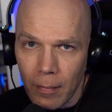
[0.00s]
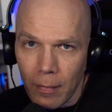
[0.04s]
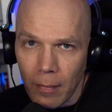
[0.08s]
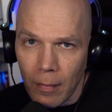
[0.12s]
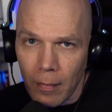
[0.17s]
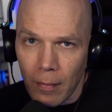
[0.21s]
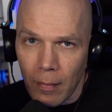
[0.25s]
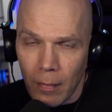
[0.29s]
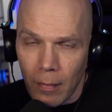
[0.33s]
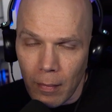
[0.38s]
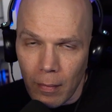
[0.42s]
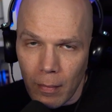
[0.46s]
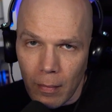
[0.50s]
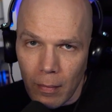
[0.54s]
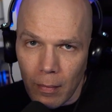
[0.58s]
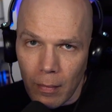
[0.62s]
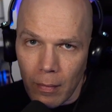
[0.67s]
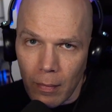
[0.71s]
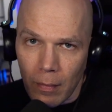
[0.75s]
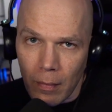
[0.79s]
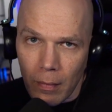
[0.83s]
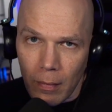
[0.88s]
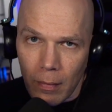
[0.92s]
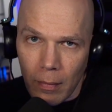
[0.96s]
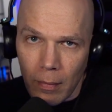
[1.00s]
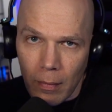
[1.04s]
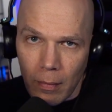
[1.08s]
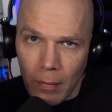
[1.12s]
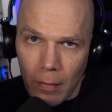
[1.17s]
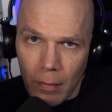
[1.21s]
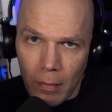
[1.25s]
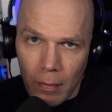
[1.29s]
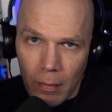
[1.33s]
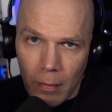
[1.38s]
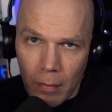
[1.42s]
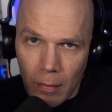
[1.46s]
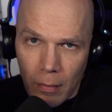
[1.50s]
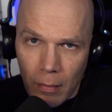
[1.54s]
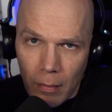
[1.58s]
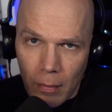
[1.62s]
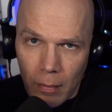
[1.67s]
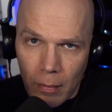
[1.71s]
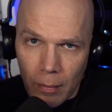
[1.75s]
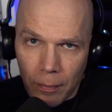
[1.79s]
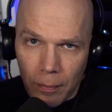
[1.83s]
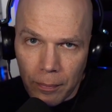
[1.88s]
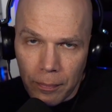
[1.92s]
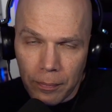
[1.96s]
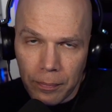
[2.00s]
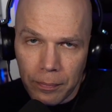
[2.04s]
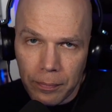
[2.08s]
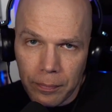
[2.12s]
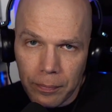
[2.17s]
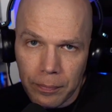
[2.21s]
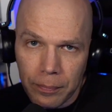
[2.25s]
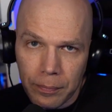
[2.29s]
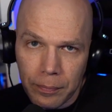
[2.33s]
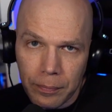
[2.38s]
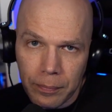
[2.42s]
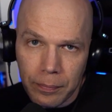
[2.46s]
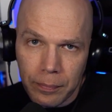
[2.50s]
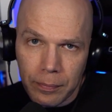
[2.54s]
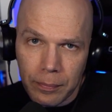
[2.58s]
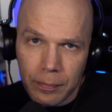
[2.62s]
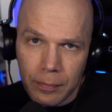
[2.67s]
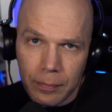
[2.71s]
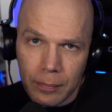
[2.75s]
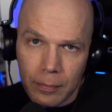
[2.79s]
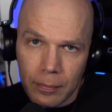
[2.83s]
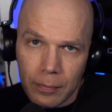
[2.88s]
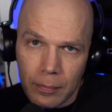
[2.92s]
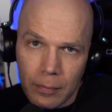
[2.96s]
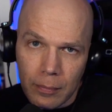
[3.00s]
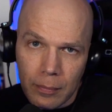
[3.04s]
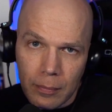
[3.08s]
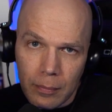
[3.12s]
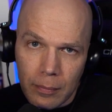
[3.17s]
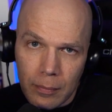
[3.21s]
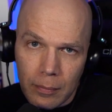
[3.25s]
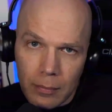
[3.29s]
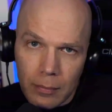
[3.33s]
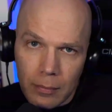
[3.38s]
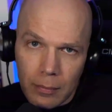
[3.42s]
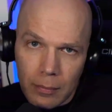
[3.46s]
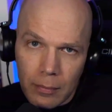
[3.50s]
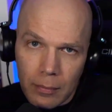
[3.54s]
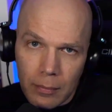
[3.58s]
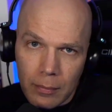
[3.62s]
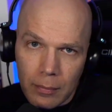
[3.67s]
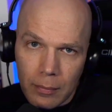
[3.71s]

No words are spoken by the person on screen.